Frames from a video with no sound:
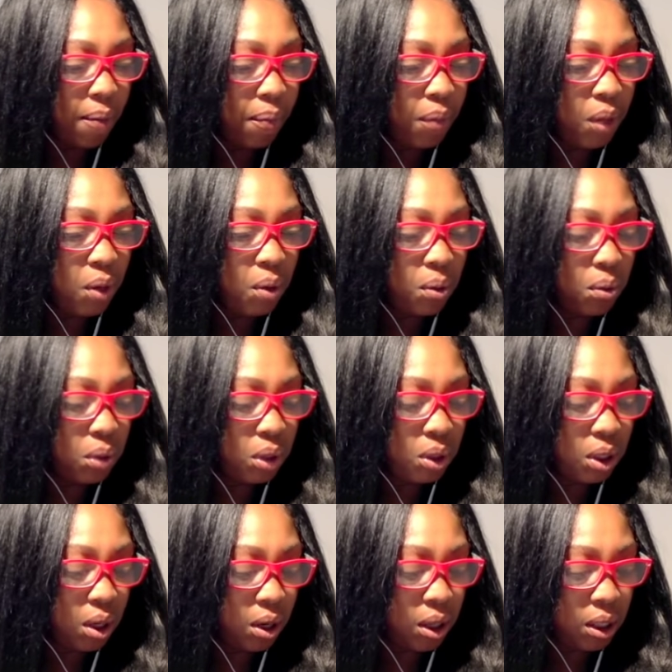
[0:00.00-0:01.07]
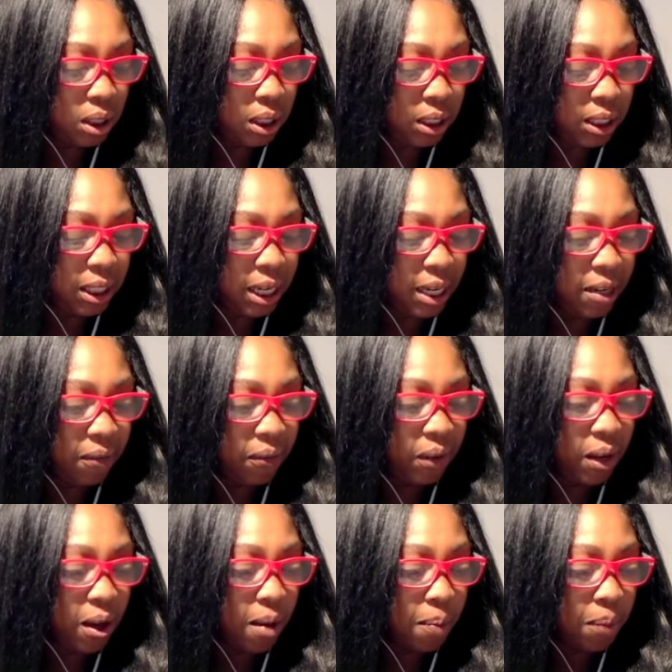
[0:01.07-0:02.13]
New start to Ten of
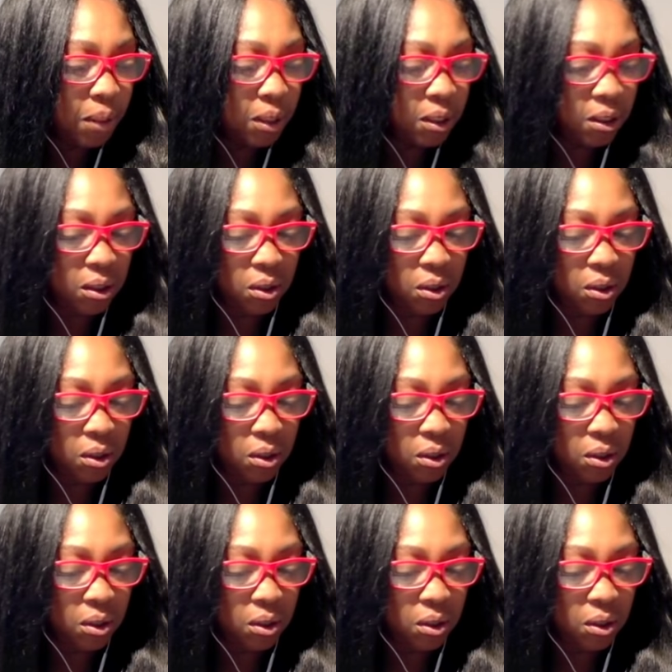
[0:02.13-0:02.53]
Cups.